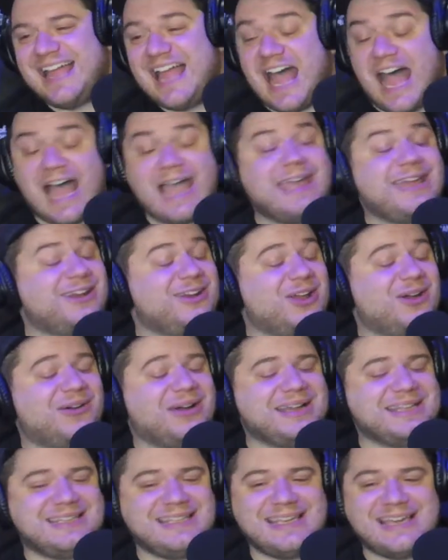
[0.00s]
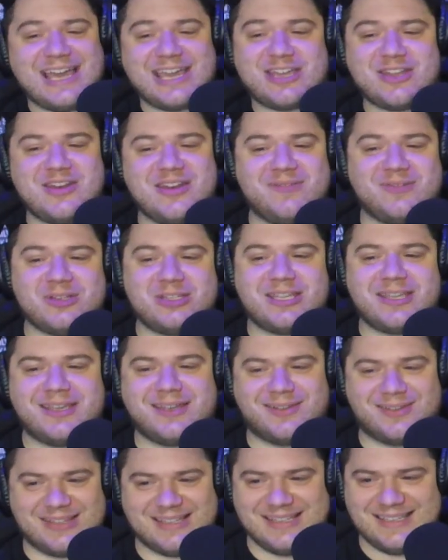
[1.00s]
had no idea. I could never
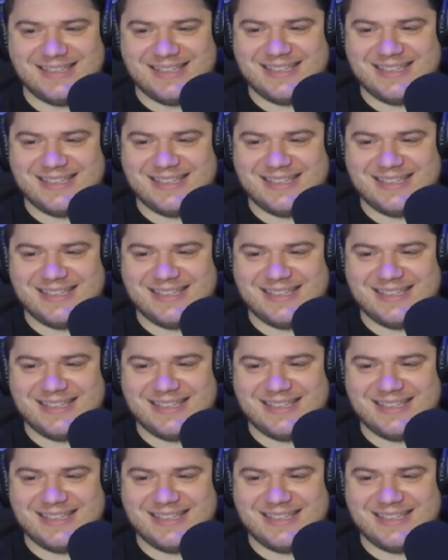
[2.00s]
tell.